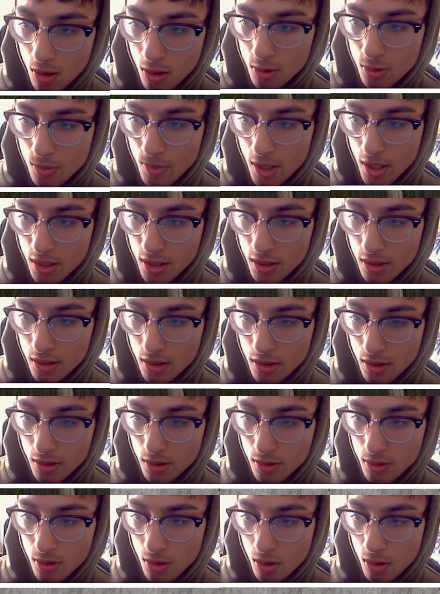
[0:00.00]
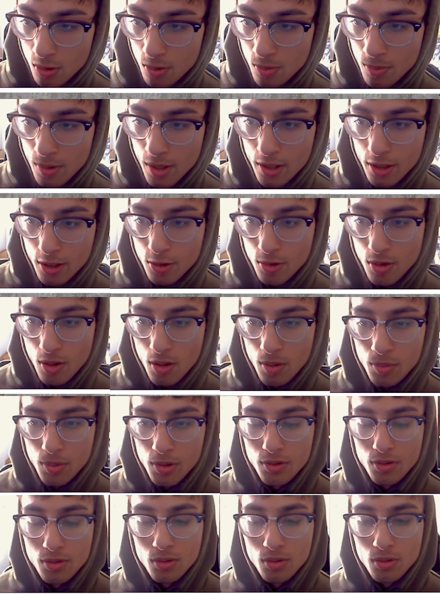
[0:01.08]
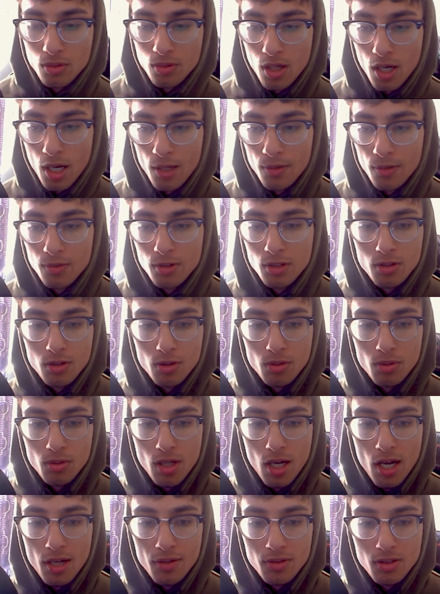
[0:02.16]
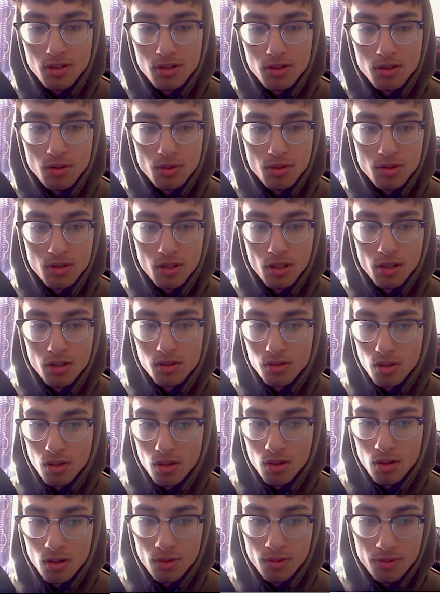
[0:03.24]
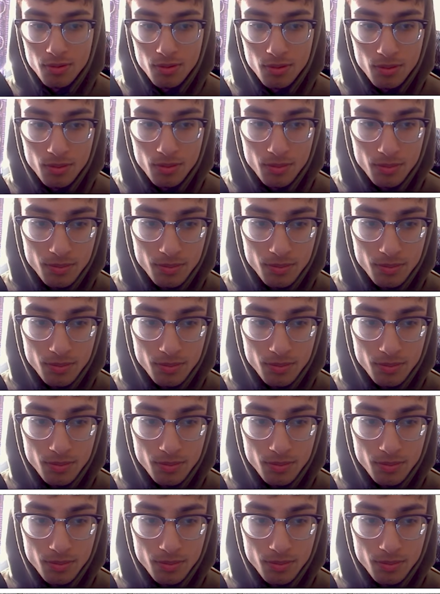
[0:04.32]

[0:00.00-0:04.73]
automatic, and automatic ground mantle, I have these three settings off.